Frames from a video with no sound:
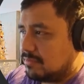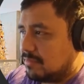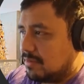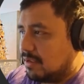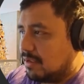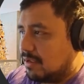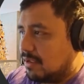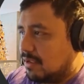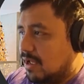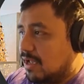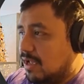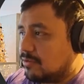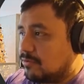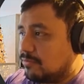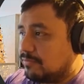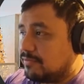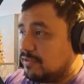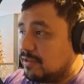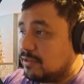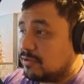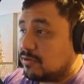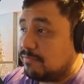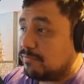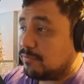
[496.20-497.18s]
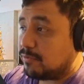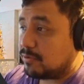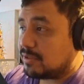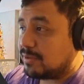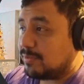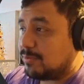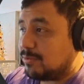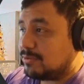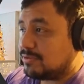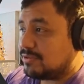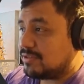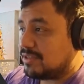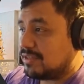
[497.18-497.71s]
I don't feel comfortable
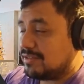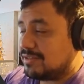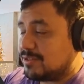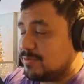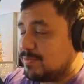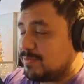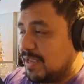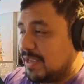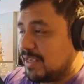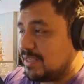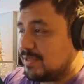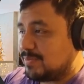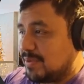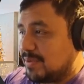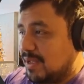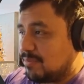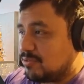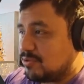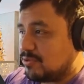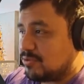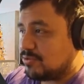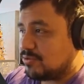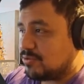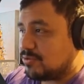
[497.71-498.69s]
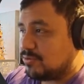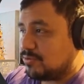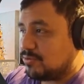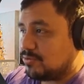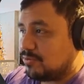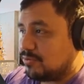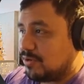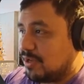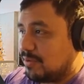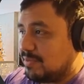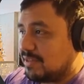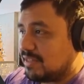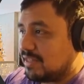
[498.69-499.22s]
seeing the space, but I'm just going to name
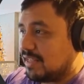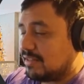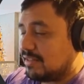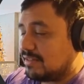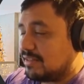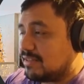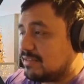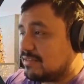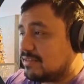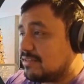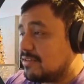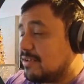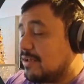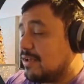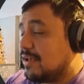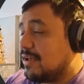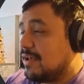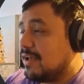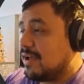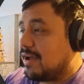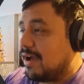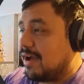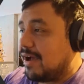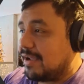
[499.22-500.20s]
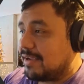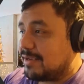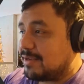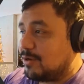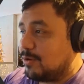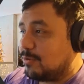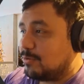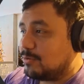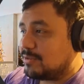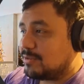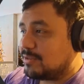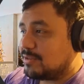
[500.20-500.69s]
it like this, eye closed.